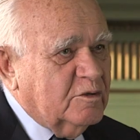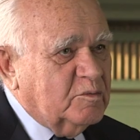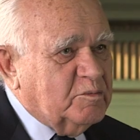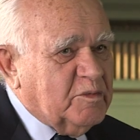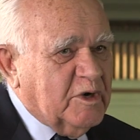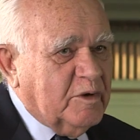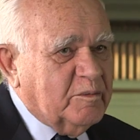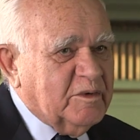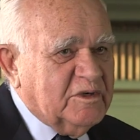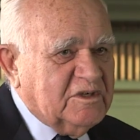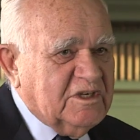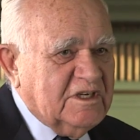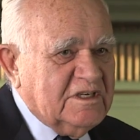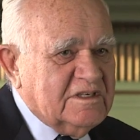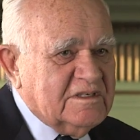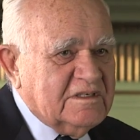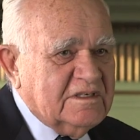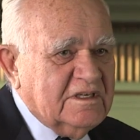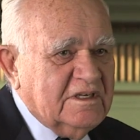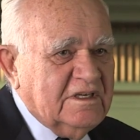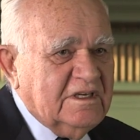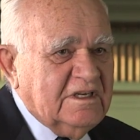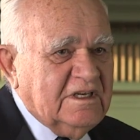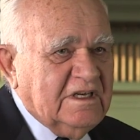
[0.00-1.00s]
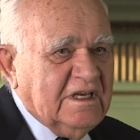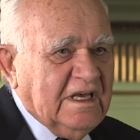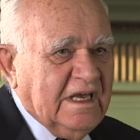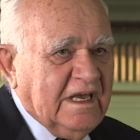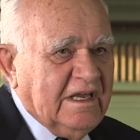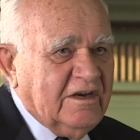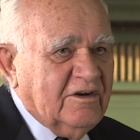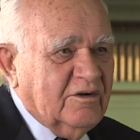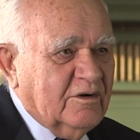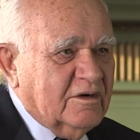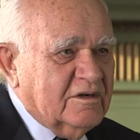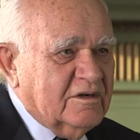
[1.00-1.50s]
properties,
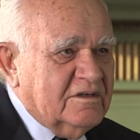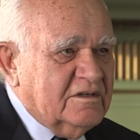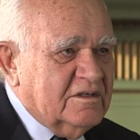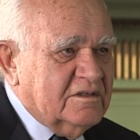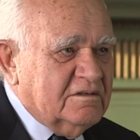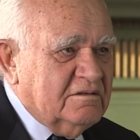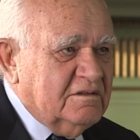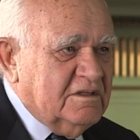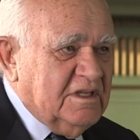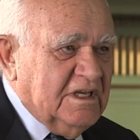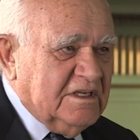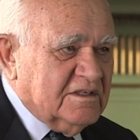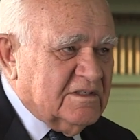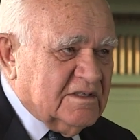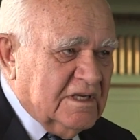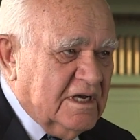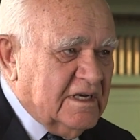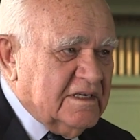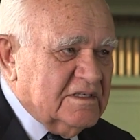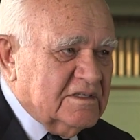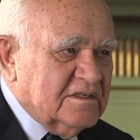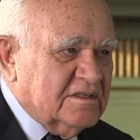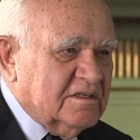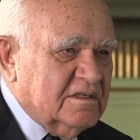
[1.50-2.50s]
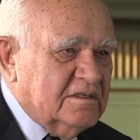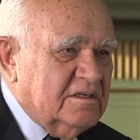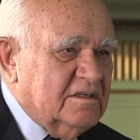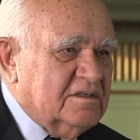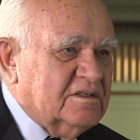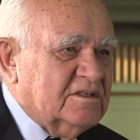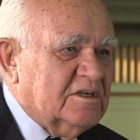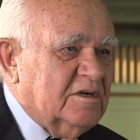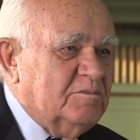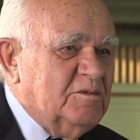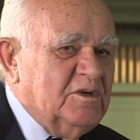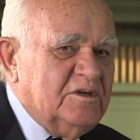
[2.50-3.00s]
and their sizes are
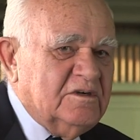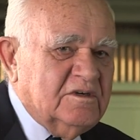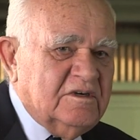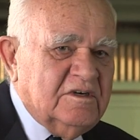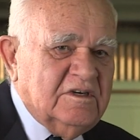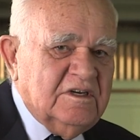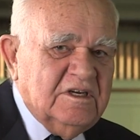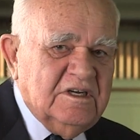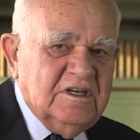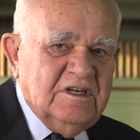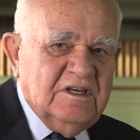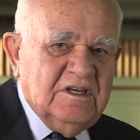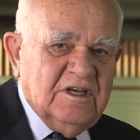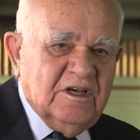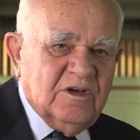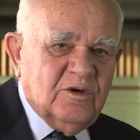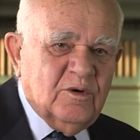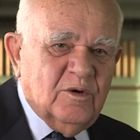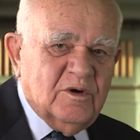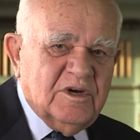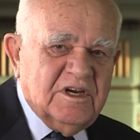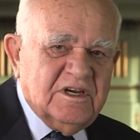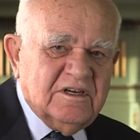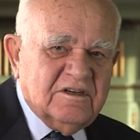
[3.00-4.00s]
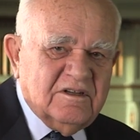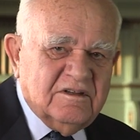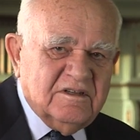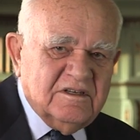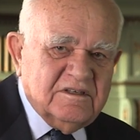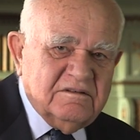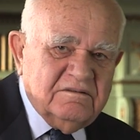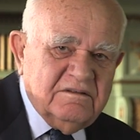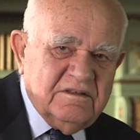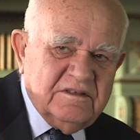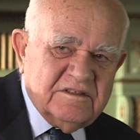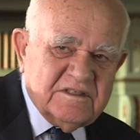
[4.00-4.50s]
distributed according to the
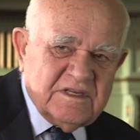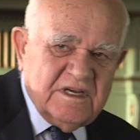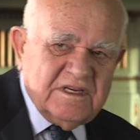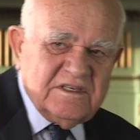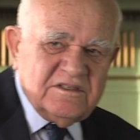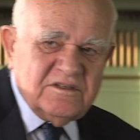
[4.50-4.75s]
size